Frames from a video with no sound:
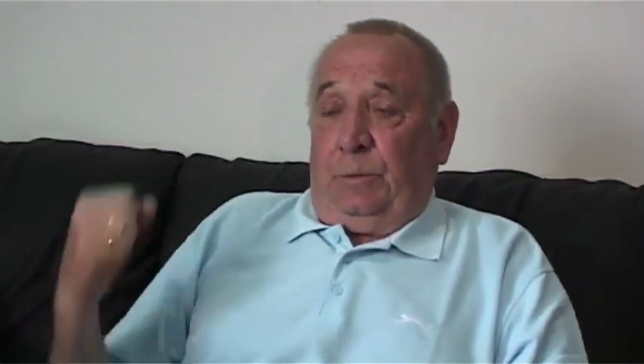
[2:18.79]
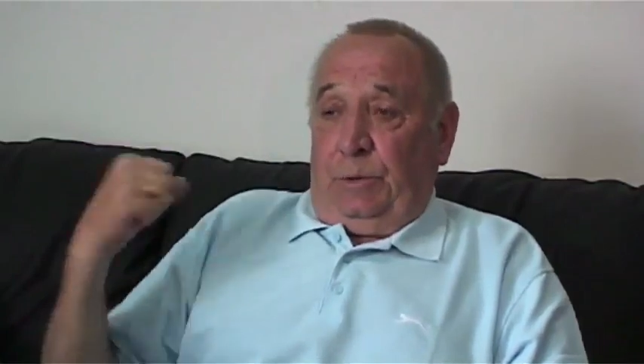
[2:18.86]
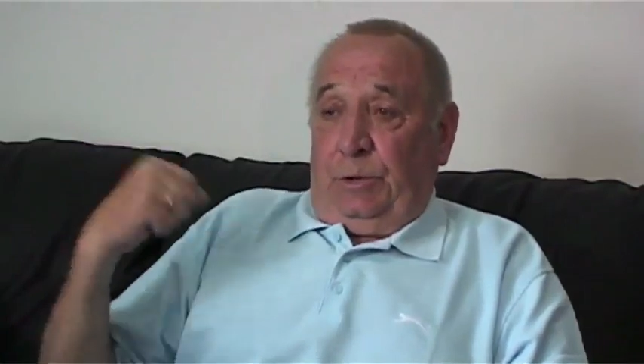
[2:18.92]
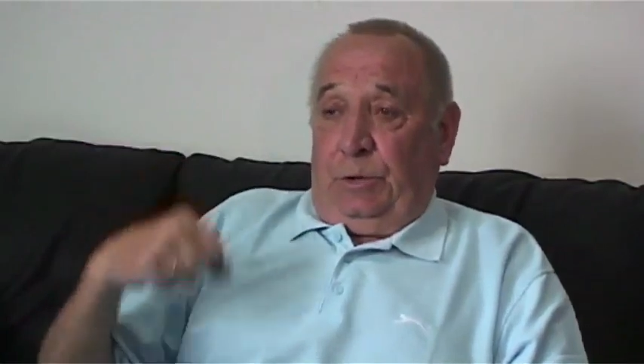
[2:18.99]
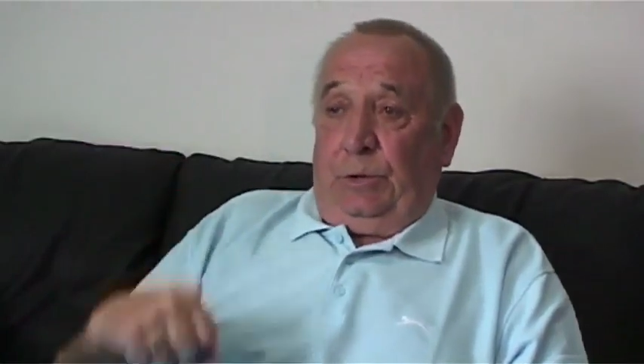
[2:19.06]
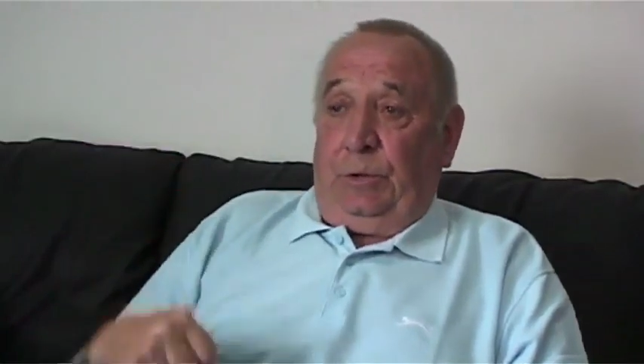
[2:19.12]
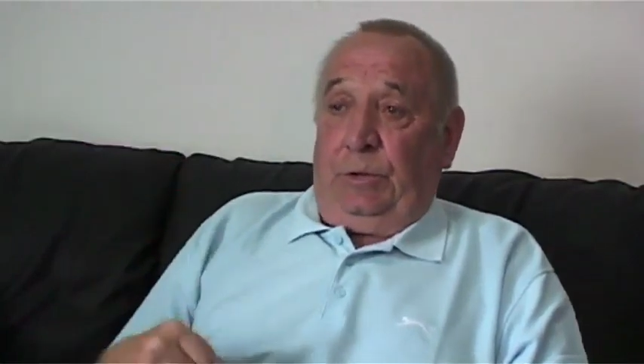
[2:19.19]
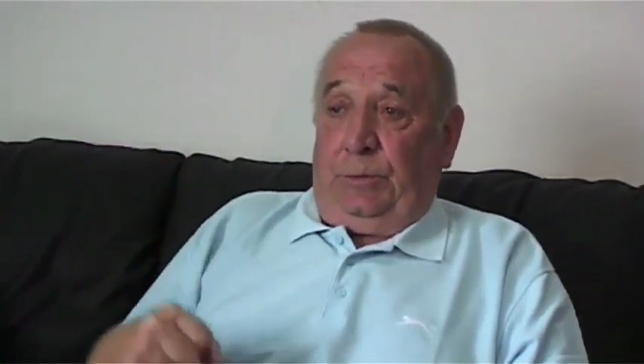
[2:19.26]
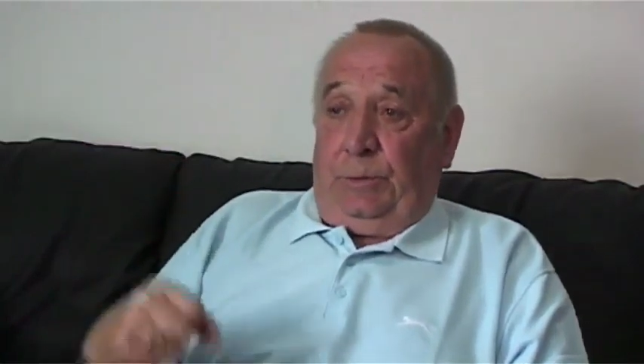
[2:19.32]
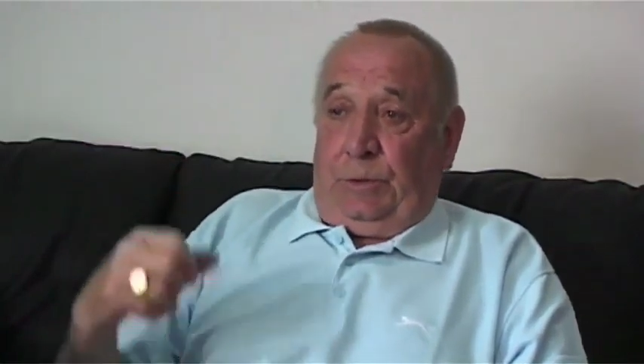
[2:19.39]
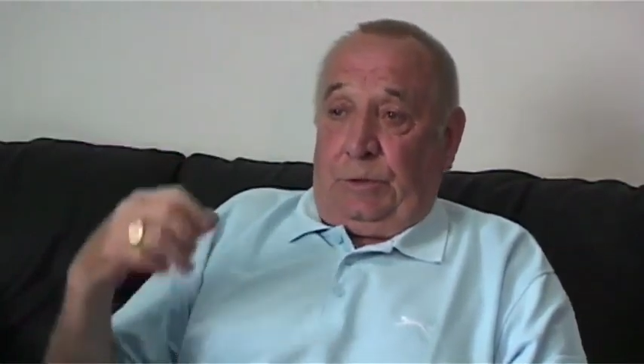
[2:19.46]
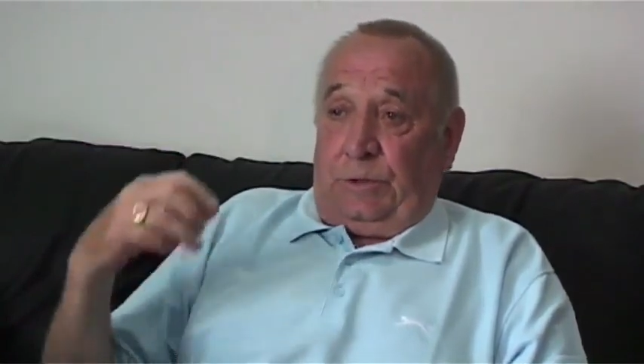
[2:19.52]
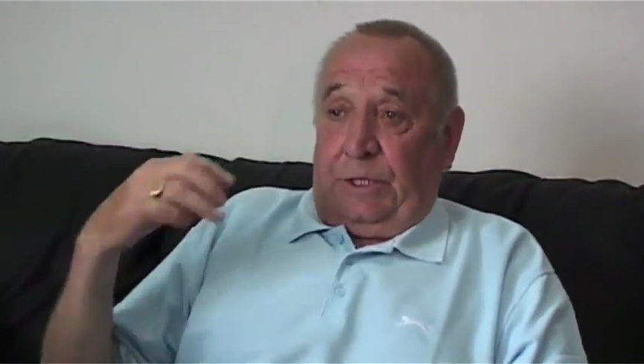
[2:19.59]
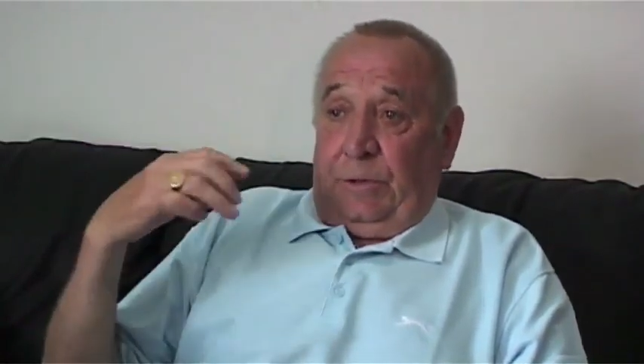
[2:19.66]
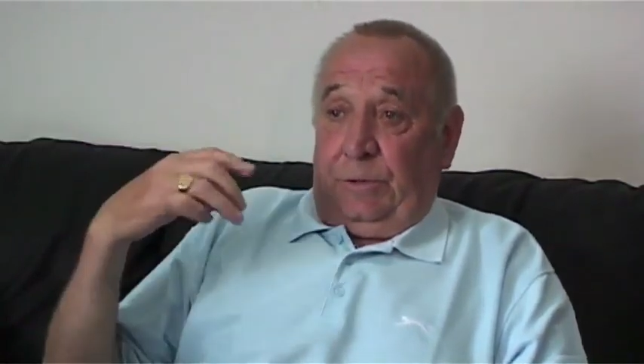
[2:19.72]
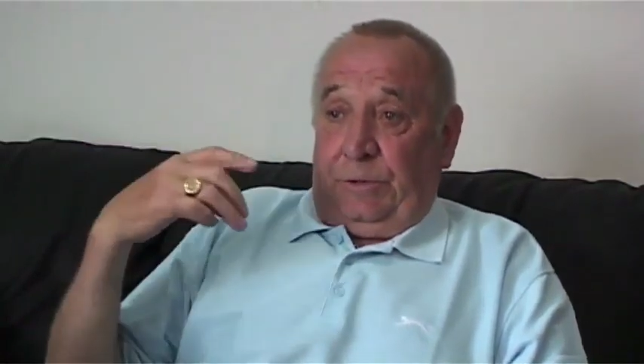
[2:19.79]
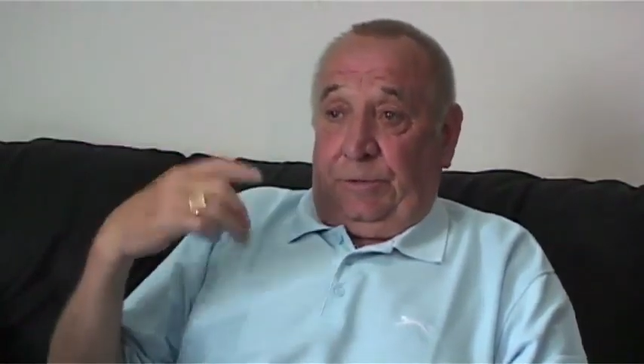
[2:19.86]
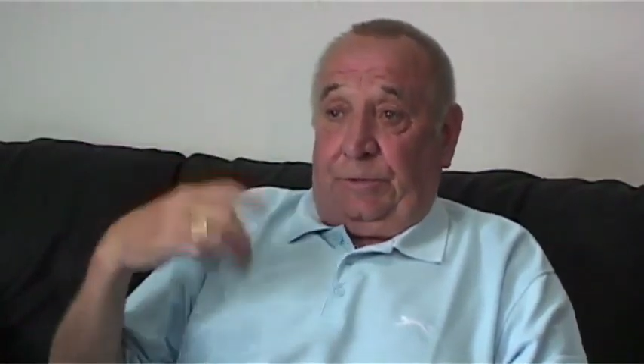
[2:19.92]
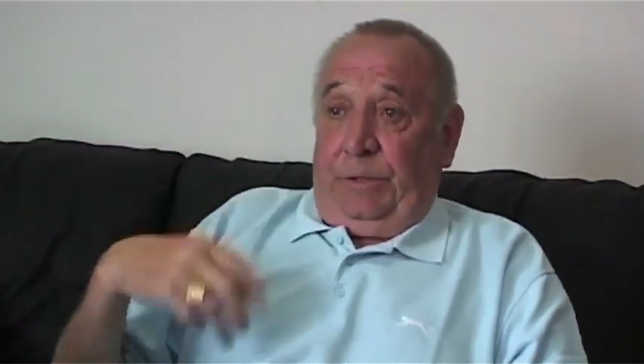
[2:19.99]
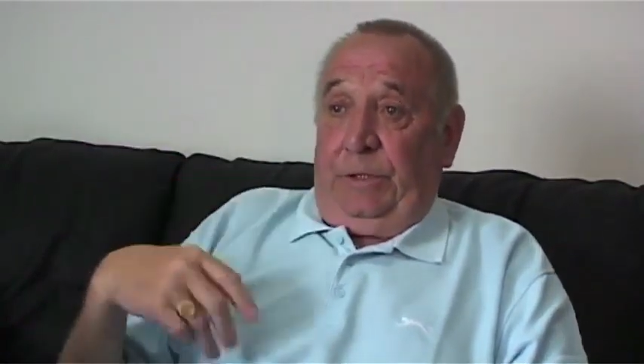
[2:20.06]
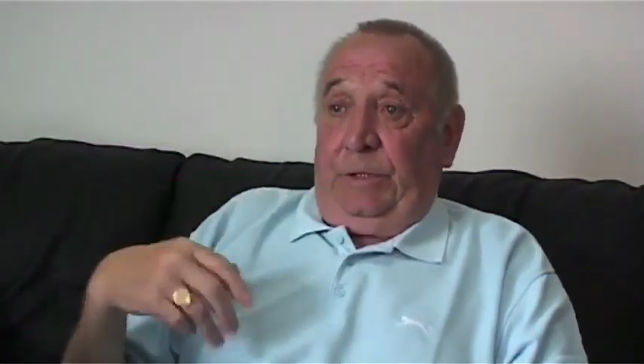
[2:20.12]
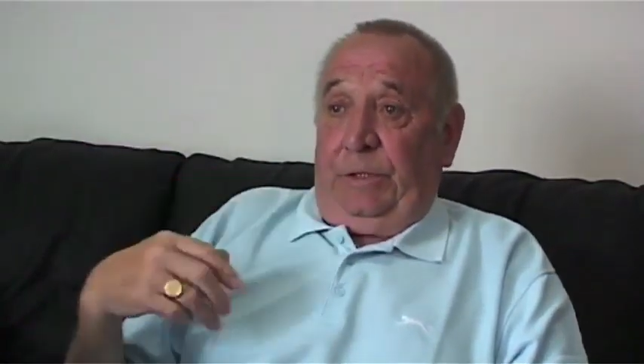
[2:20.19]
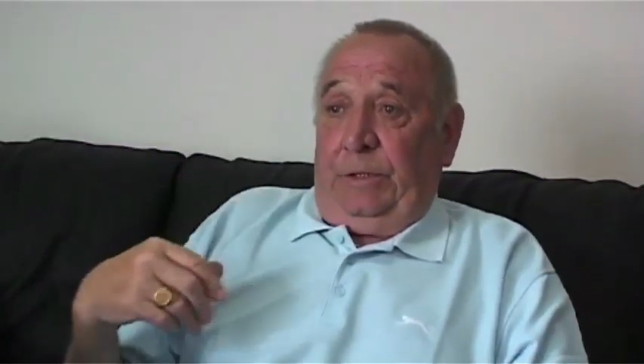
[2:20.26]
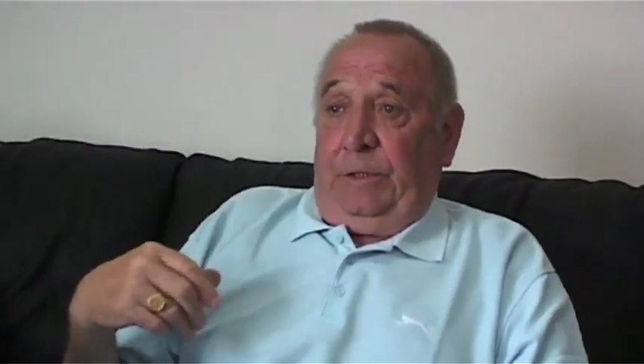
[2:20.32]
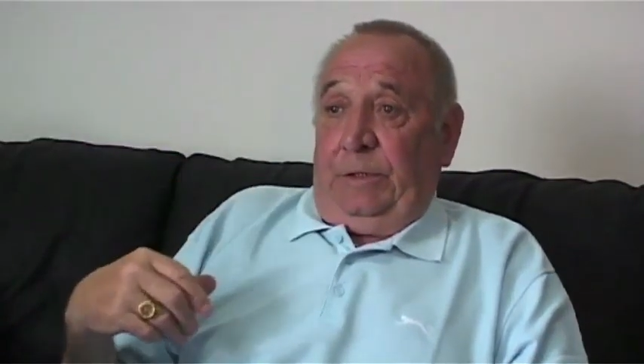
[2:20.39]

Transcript: my shoulder, because I was a fitter.